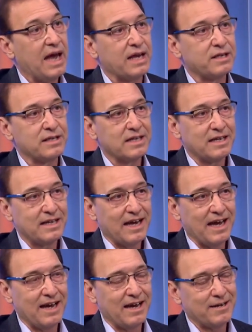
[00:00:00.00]
And
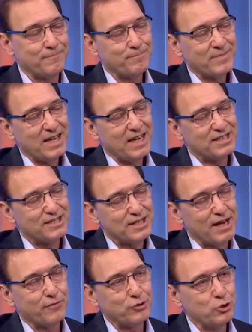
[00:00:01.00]
um,
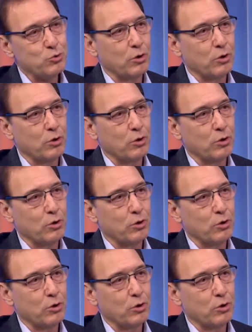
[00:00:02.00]
it's never